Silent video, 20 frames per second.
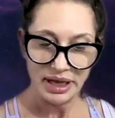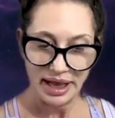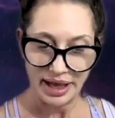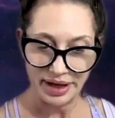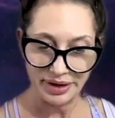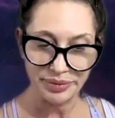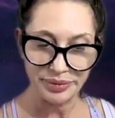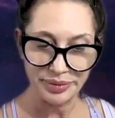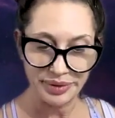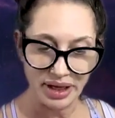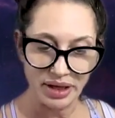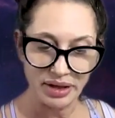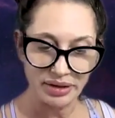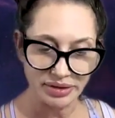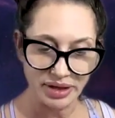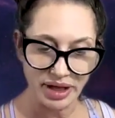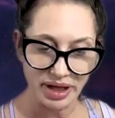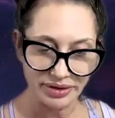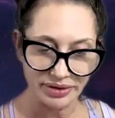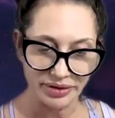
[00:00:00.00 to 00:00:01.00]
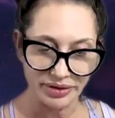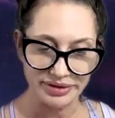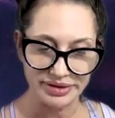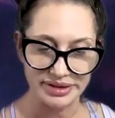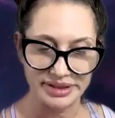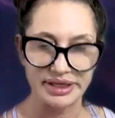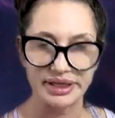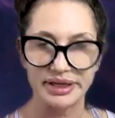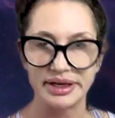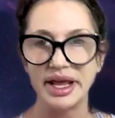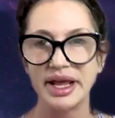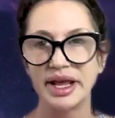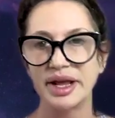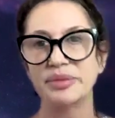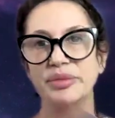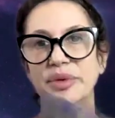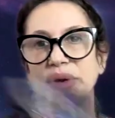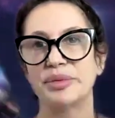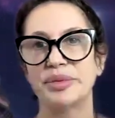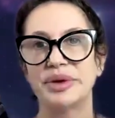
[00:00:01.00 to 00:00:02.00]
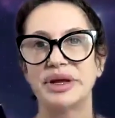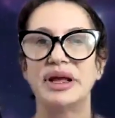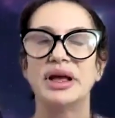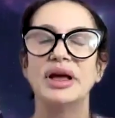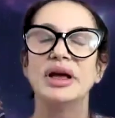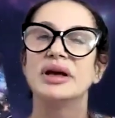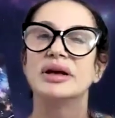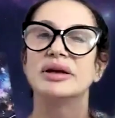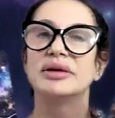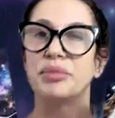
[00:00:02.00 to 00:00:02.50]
How do we unlock our DNA when we